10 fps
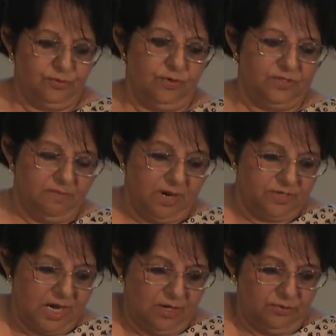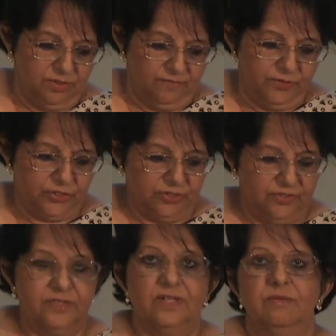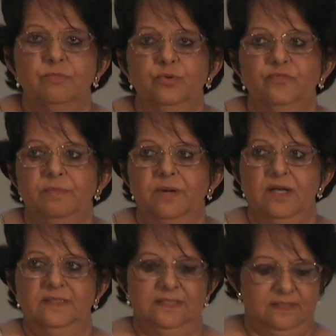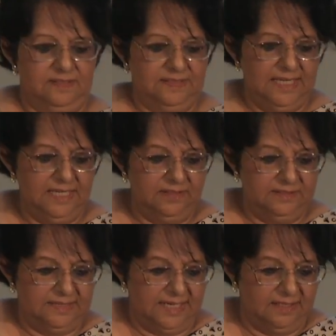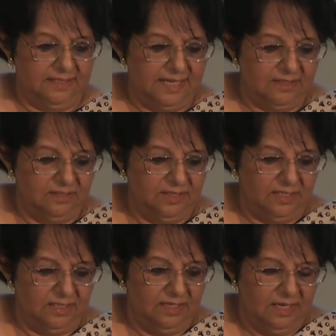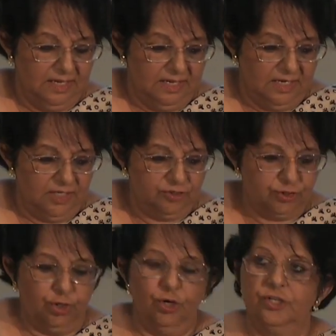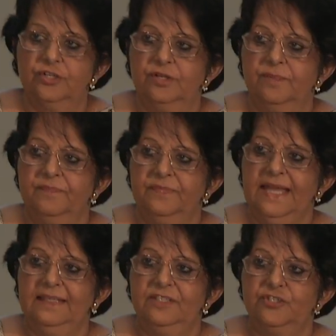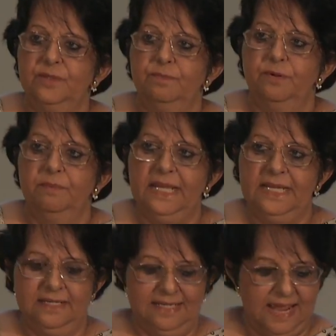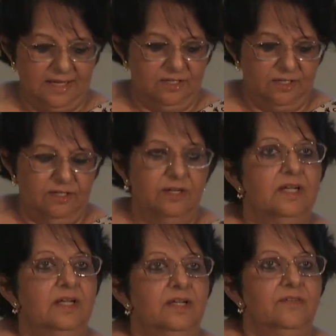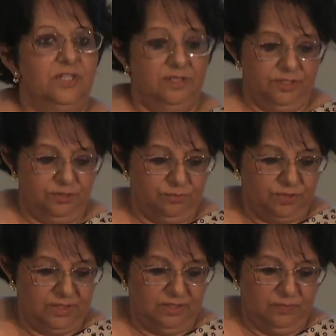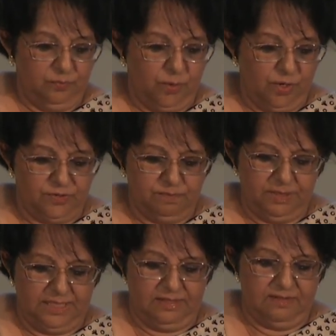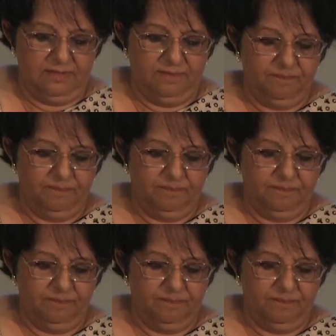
it talks about how the officials, they removed the masts and the sails, and that they ensured that the ship remained in anchor till the duty was paid.